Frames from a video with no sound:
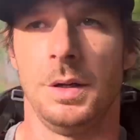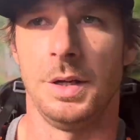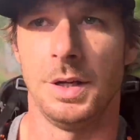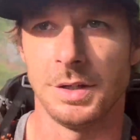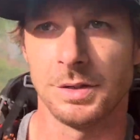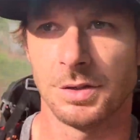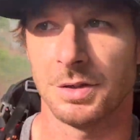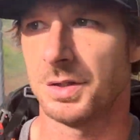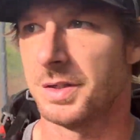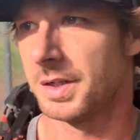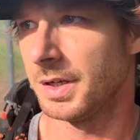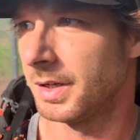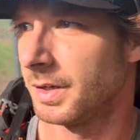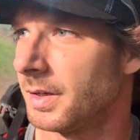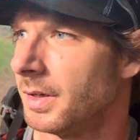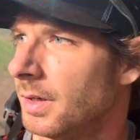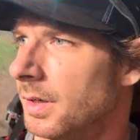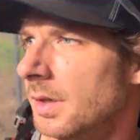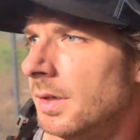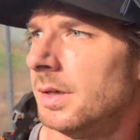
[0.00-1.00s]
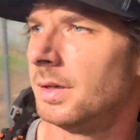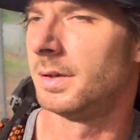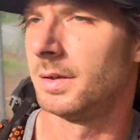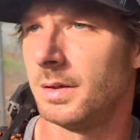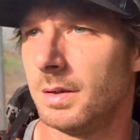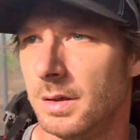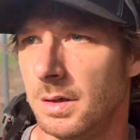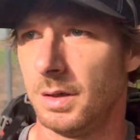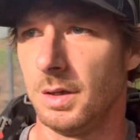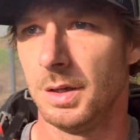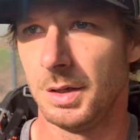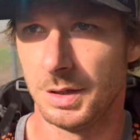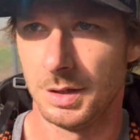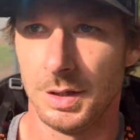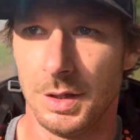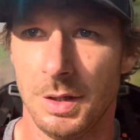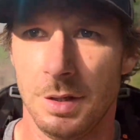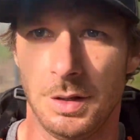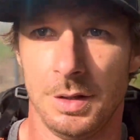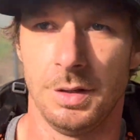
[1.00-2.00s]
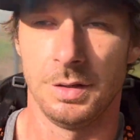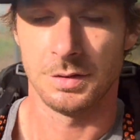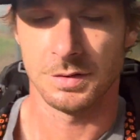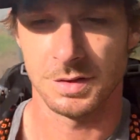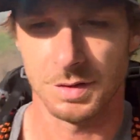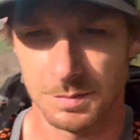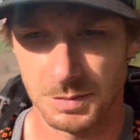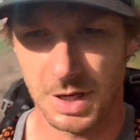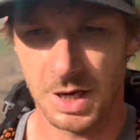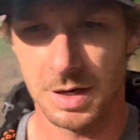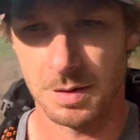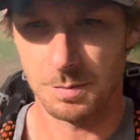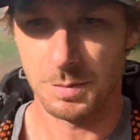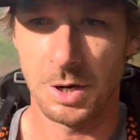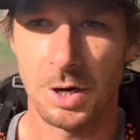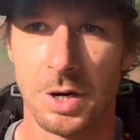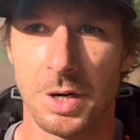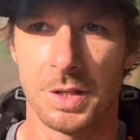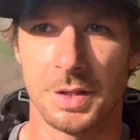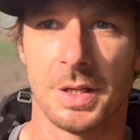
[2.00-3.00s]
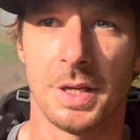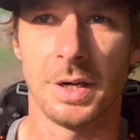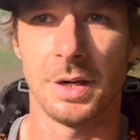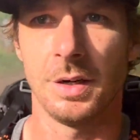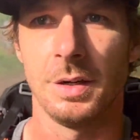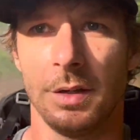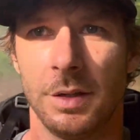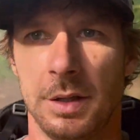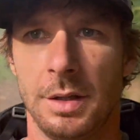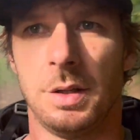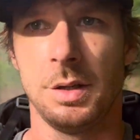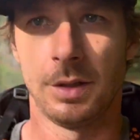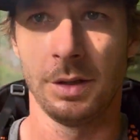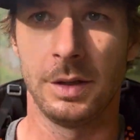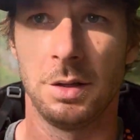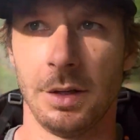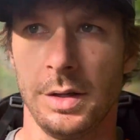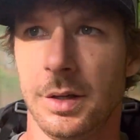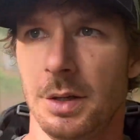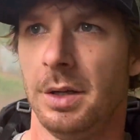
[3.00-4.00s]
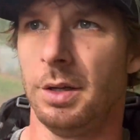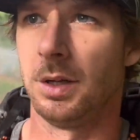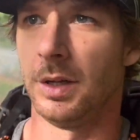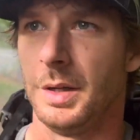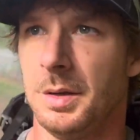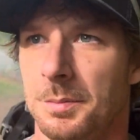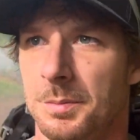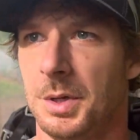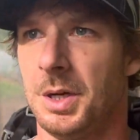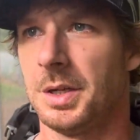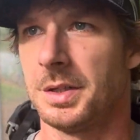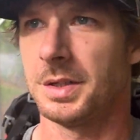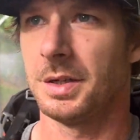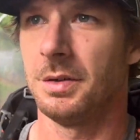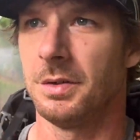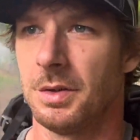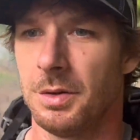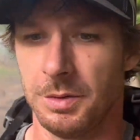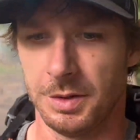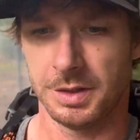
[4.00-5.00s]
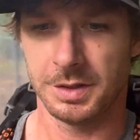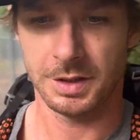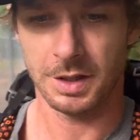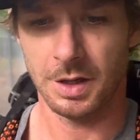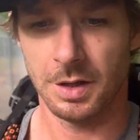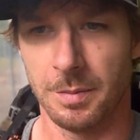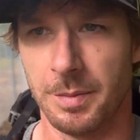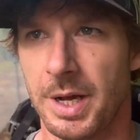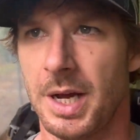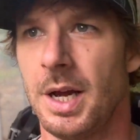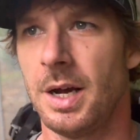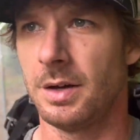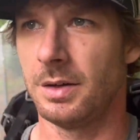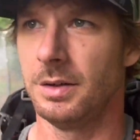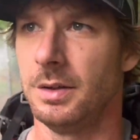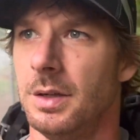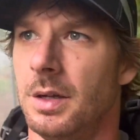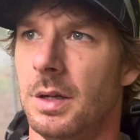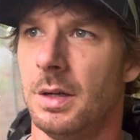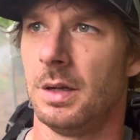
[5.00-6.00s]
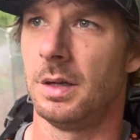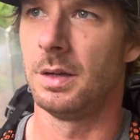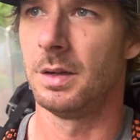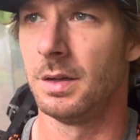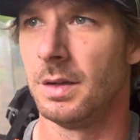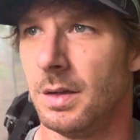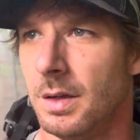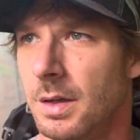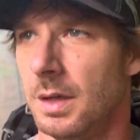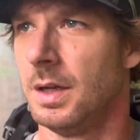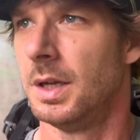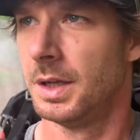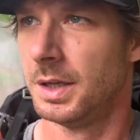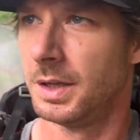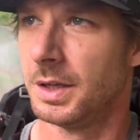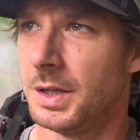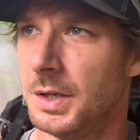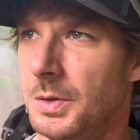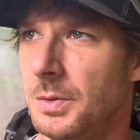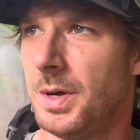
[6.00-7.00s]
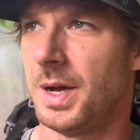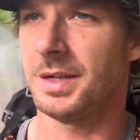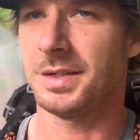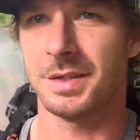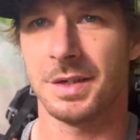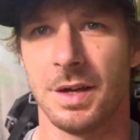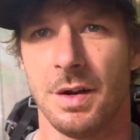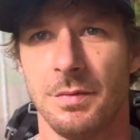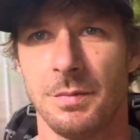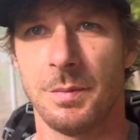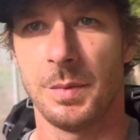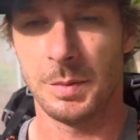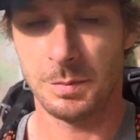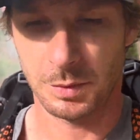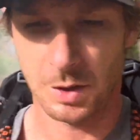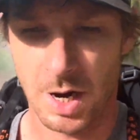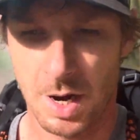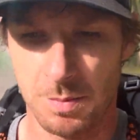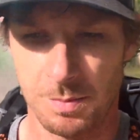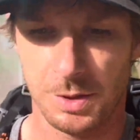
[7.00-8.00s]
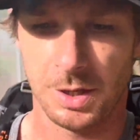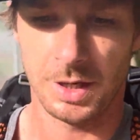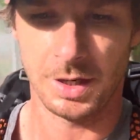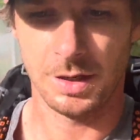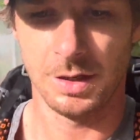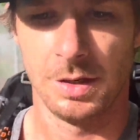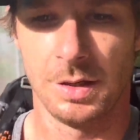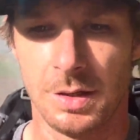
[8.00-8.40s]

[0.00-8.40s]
Interesting. There's some kind of bird in there, but don't know what it's all about. U.S. government property.